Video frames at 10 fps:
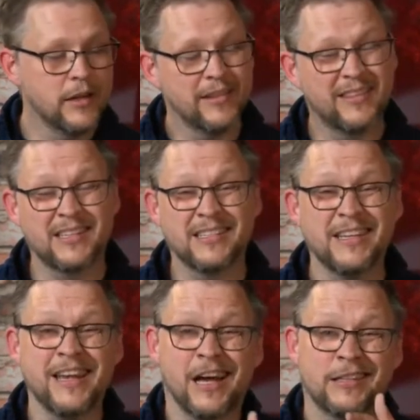This is
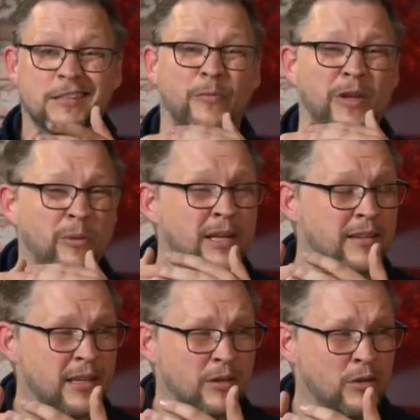not something we
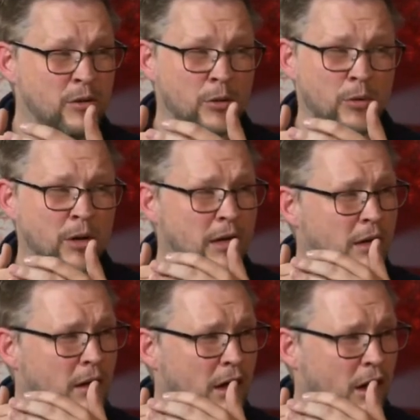intend to do
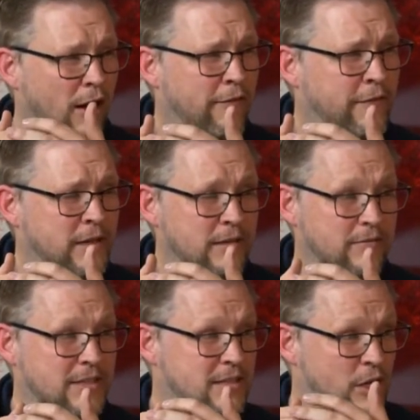often.
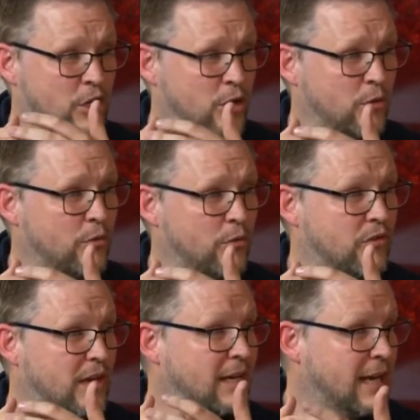This is a huge
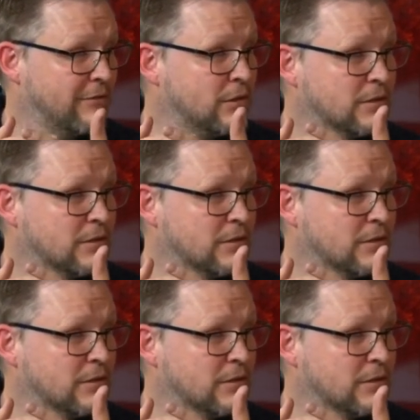endeavor.